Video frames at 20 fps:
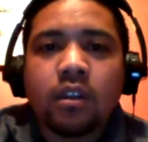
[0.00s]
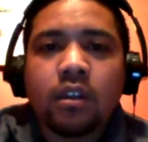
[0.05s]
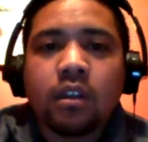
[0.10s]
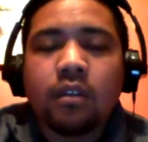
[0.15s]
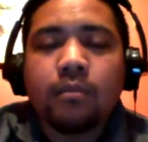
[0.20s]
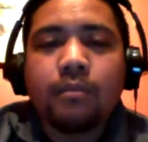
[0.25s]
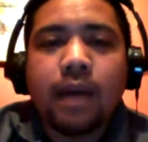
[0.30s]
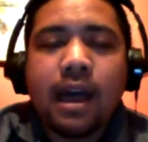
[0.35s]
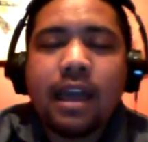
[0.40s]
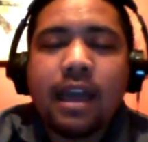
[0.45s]

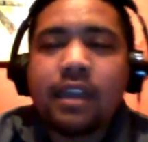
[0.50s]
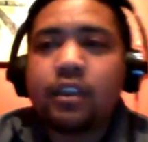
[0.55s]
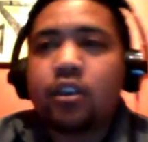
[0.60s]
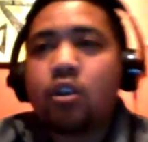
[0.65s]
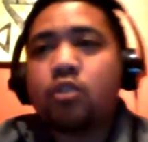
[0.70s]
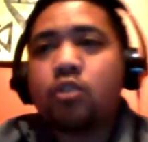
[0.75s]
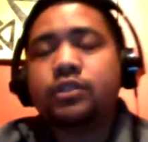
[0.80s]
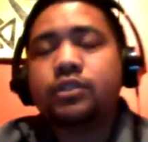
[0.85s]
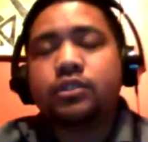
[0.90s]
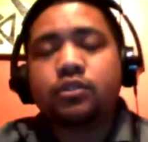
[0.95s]
My
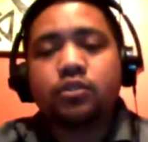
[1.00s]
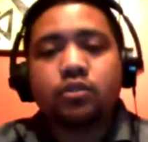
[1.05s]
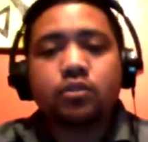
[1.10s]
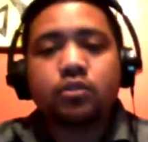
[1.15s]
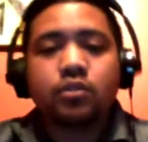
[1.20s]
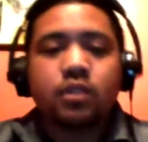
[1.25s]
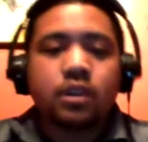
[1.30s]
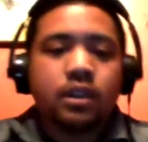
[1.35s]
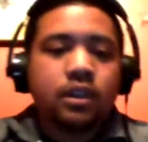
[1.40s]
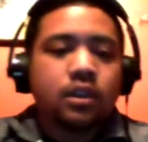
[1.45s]

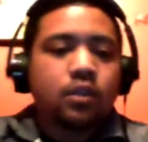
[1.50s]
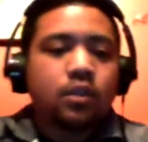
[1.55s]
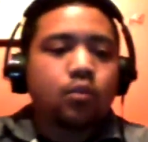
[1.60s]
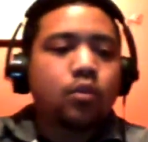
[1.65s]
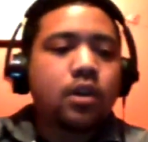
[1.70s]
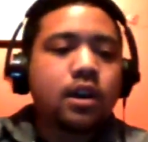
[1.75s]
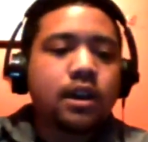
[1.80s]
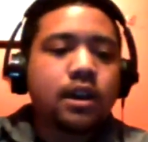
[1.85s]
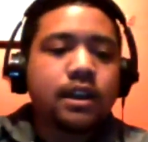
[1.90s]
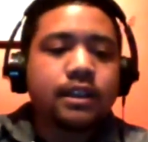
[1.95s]
go-to
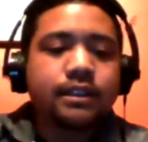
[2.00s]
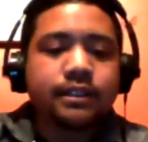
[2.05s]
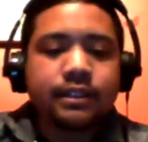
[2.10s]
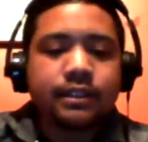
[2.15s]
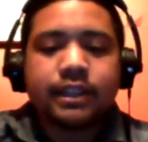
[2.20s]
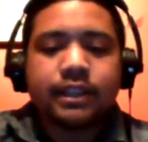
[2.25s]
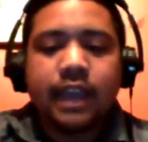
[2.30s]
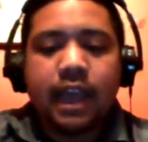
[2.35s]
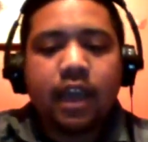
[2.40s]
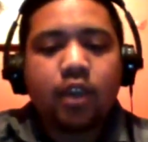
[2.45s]
was,
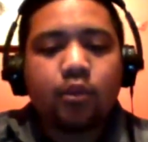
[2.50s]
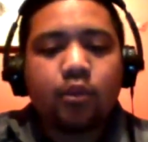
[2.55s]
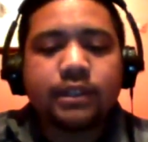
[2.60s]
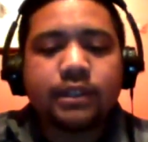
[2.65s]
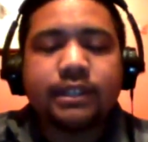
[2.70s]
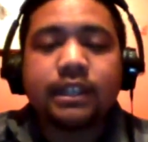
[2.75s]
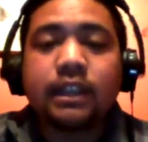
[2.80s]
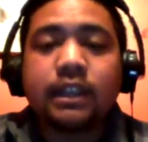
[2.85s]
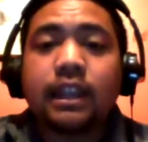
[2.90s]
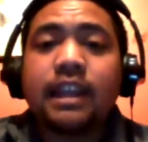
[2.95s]
yeah, it was the
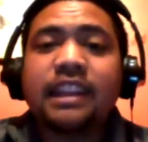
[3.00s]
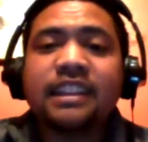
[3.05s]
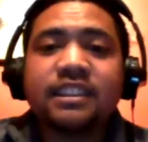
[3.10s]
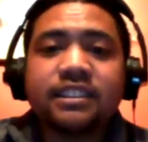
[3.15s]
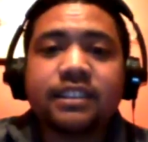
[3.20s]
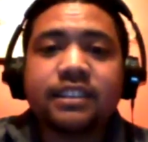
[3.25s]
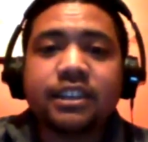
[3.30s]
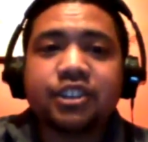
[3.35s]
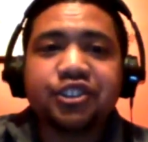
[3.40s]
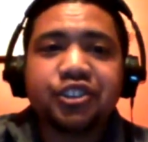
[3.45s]
London
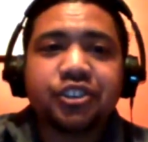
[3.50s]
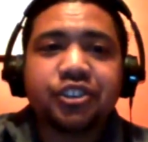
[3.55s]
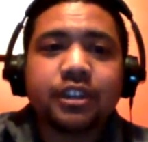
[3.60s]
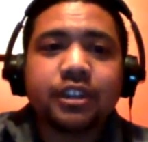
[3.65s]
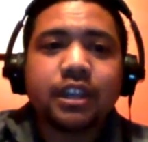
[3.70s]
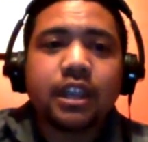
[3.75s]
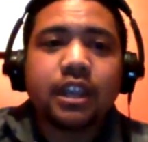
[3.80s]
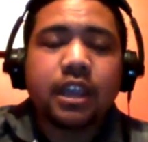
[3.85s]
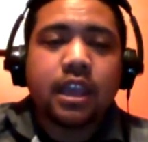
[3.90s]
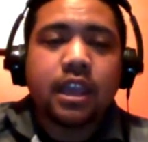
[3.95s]
session.
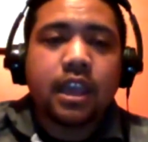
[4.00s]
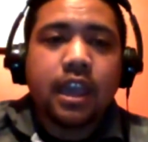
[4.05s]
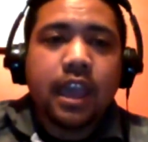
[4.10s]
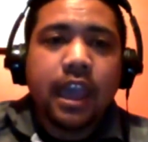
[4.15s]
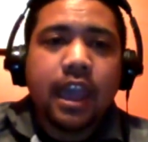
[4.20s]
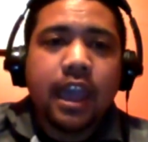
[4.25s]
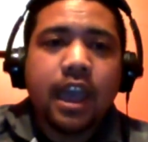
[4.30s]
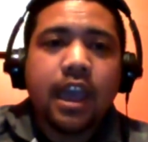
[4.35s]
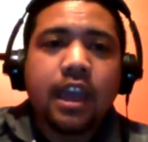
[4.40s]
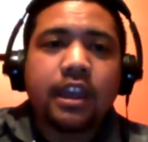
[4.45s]

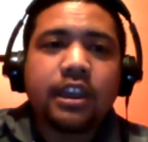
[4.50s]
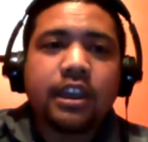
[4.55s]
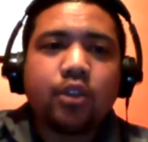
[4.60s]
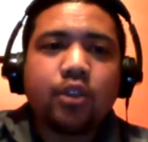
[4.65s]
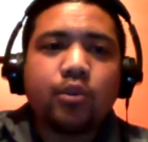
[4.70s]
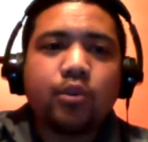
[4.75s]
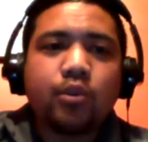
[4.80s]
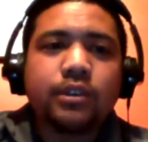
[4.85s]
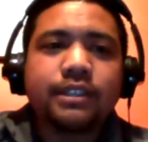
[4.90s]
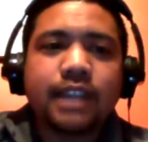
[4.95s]
And it
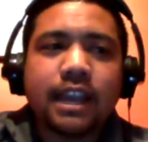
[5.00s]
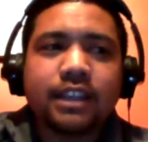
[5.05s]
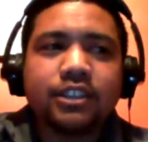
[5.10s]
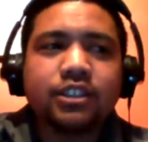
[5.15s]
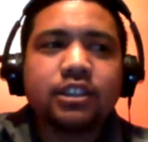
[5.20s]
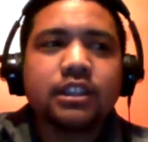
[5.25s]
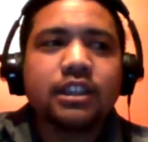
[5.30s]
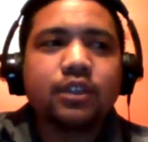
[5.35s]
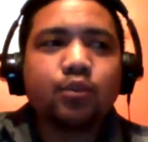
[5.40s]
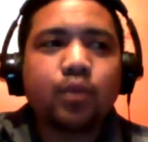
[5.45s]
was
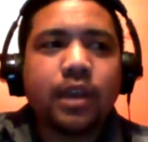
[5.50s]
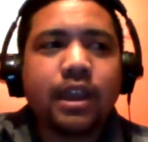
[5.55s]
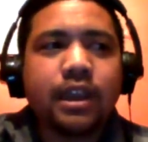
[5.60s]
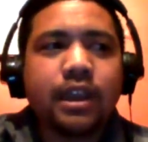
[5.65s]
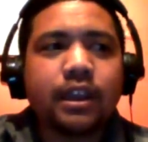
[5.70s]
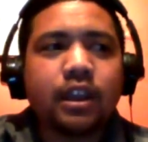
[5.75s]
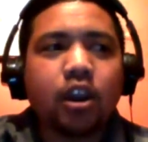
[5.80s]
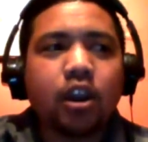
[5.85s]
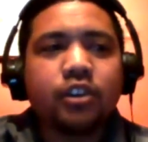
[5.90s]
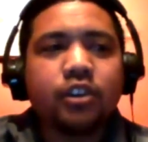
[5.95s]
actually
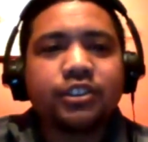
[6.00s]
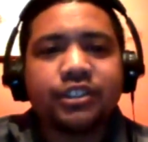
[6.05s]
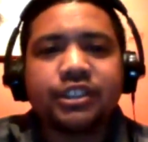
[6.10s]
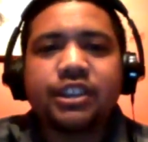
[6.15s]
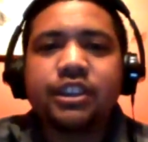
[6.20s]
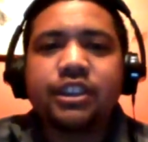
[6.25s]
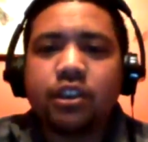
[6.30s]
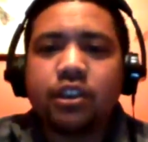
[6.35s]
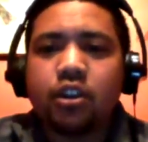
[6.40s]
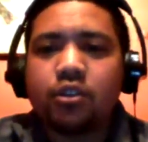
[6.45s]
when our
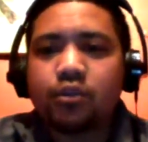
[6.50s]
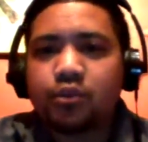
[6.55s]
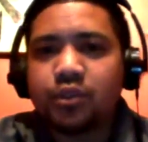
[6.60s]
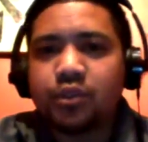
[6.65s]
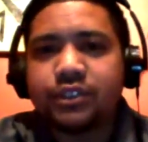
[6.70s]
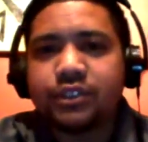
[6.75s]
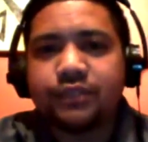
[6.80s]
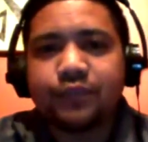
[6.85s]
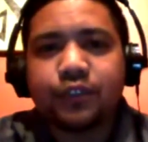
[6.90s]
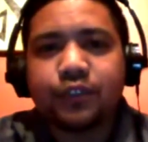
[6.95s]
CEO,
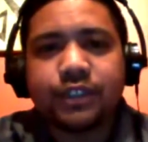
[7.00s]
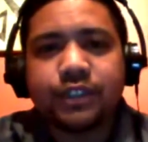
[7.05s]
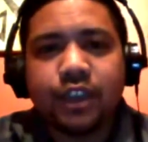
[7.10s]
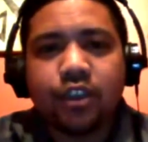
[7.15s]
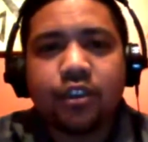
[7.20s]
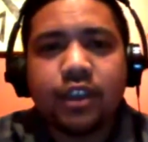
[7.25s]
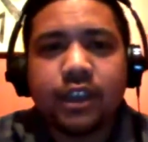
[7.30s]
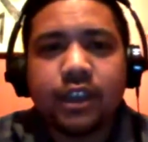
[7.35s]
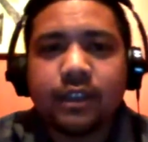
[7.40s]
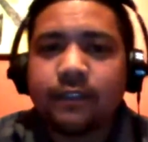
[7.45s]
Christopher
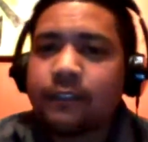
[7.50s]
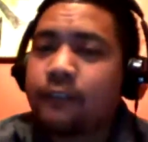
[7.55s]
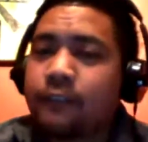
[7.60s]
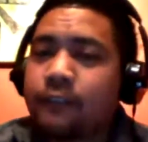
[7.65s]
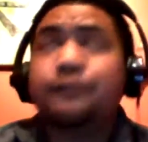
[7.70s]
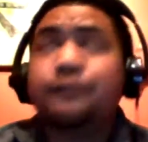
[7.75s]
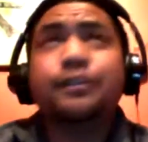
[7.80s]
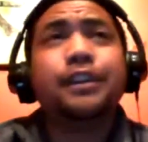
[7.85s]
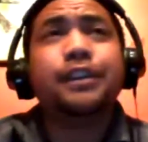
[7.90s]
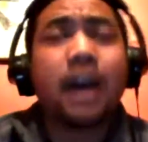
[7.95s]
Terry,
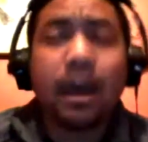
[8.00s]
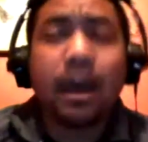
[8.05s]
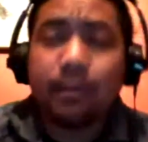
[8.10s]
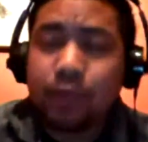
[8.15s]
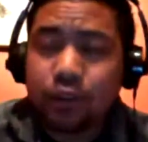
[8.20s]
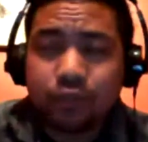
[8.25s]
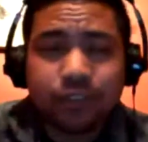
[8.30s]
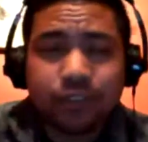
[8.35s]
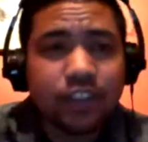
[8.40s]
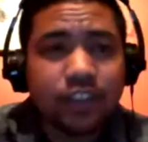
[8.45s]

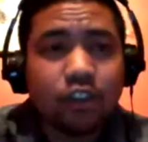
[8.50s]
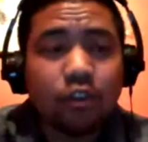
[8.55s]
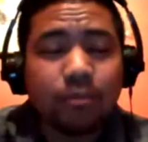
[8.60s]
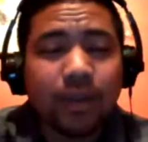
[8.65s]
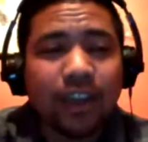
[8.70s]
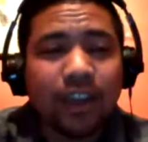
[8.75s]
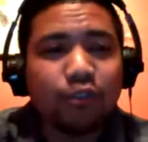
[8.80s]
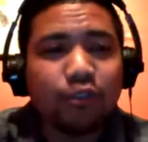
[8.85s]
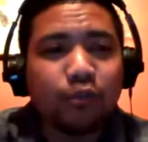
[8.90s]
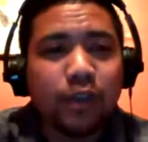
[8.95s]
phenomenal CEO,
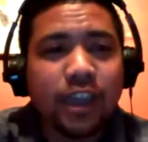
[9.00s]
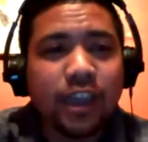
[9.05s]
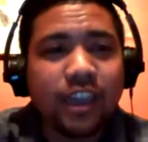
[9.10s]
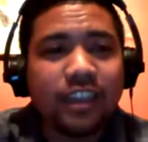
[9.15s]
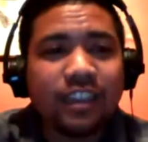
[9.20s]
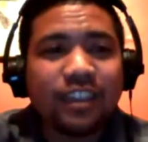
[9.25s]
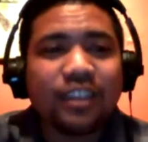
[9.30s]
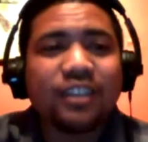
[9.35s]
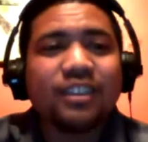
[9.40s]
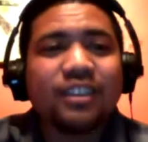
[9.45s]
by the
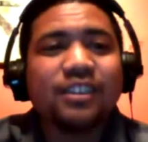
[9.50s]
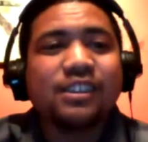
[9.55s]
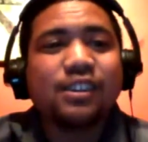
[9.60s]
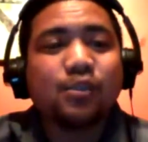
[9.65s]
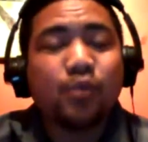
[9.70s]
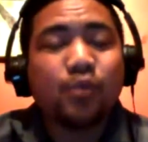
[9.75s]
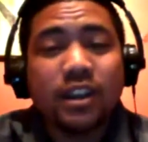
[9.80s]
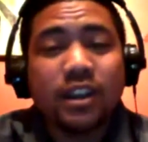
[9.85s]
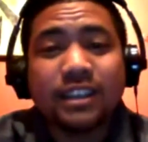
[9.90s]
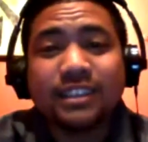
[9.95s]
way,
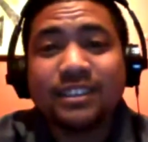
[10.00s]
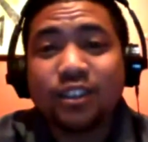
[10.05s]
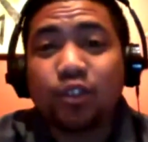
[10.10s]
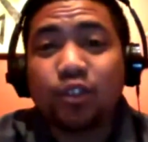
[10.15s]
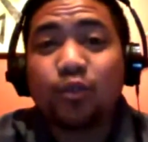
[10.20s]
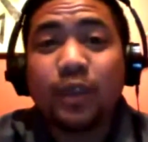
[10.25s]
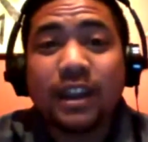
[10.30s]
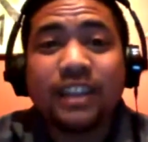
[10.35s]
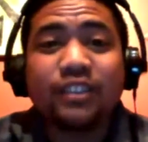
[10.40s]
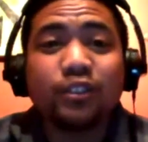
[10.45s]
was still
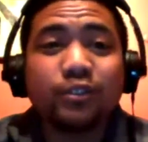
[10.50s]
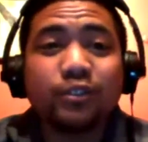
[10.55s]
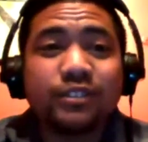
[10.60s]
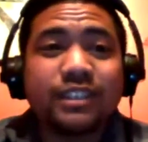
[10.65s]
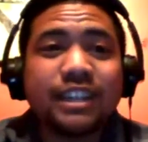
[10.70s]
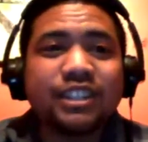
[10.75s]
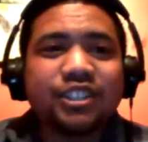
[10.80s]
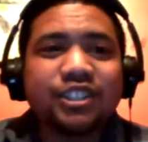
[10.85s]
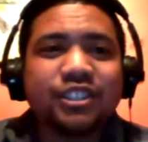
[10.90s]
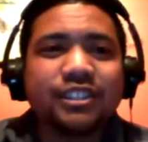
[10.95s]
running those
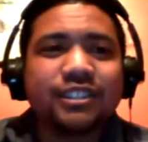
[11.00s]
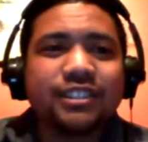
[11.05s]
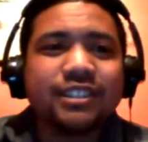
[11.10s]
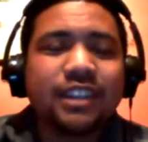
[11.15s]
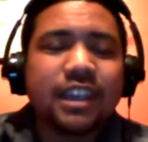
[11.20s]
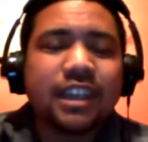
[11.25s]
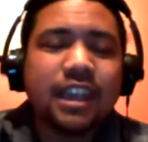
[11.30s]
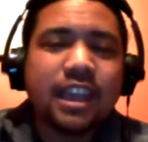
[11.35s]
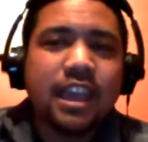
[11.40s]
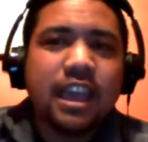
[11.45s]

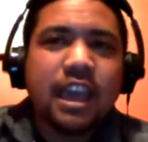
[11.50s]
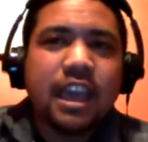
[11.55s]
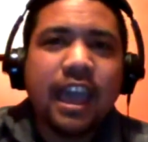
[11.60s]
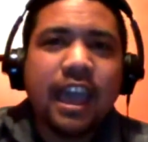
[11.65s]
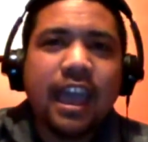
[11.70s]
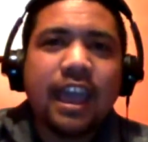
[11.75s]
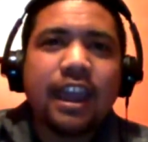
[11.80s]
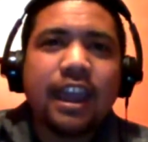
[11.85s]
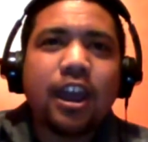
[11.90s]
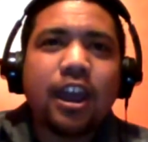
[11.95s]
sessions.
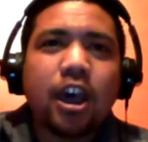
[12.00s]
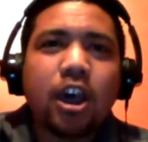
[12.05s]
And